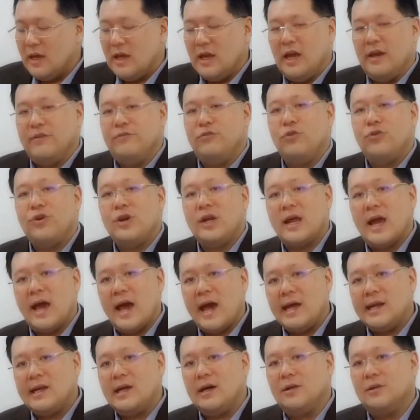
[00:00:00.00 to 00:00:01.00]
If you're an
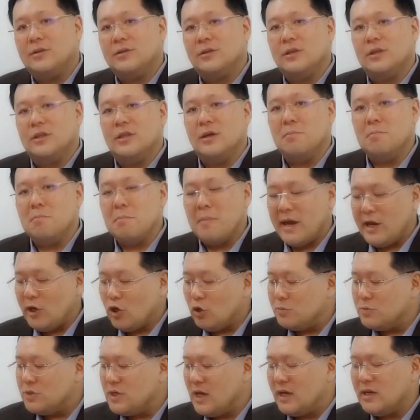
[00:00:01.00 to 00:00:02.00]
adult, the main
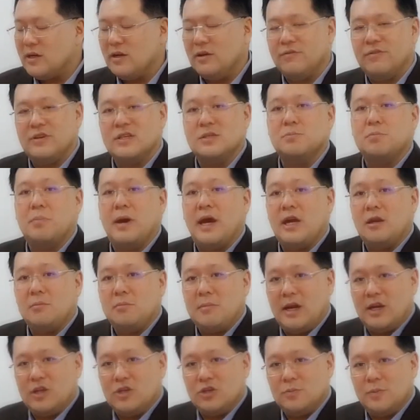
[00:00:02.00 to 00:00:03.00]
objective is pain
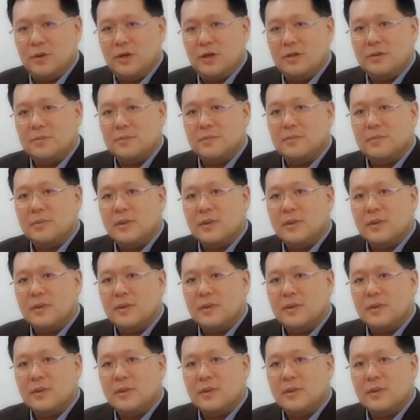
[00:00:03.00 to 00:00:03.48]
management,